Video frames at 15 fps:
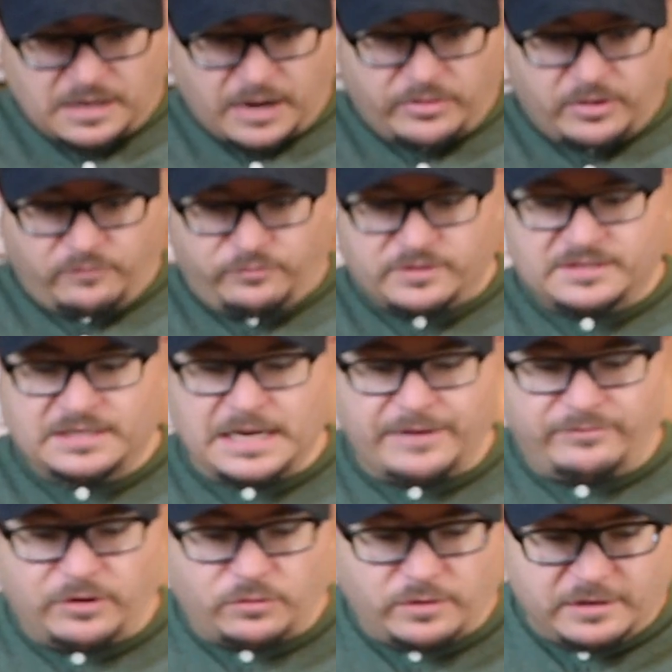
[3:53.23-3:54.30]
I think for
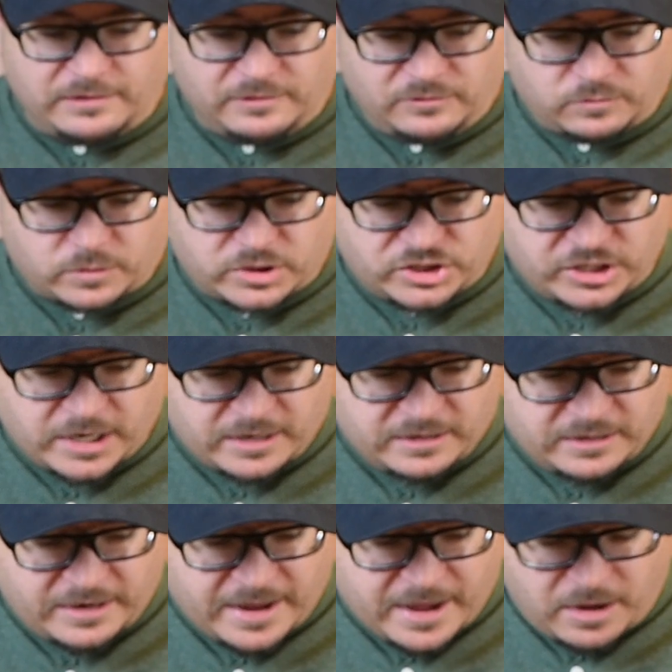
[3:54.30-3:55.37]
safety reasons, we're shutting
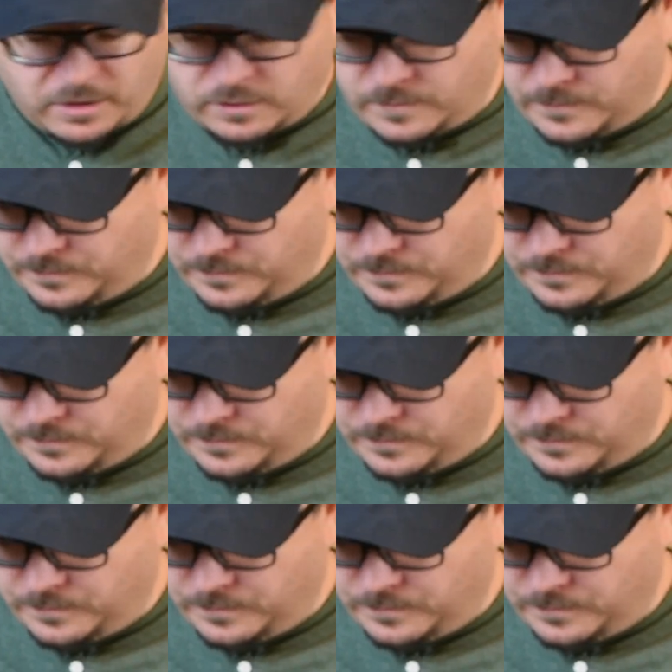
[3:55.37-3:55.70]
it down.